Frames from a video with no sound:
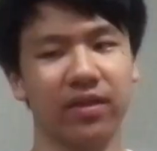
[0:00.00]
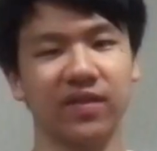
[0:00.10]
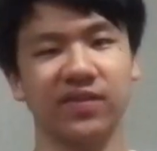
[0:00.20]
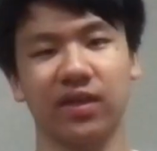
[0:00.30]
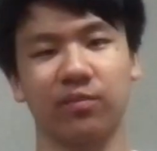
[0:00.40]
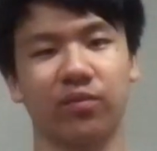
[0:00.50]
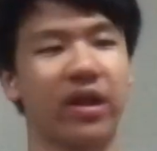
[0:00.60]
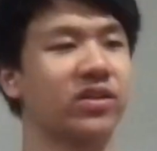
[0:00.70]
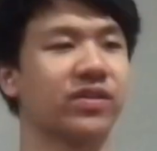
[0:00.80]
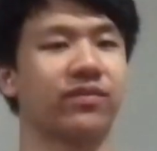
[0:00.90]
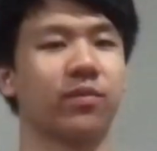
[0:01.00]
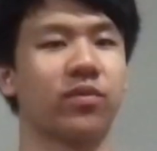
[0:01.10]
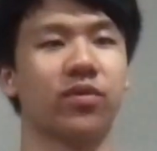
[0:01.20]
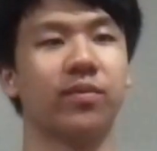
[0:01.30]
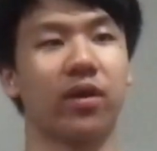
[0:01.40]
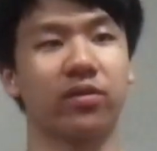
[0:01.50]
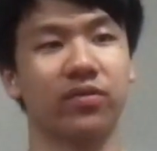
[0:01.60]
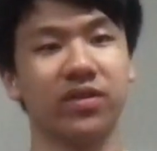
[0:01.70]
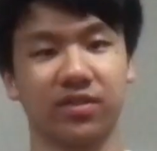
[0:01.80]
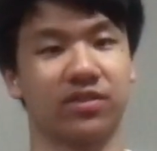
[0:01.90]
things that can branch off from
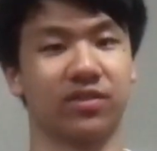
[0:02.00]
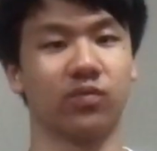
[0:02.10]
3x3, such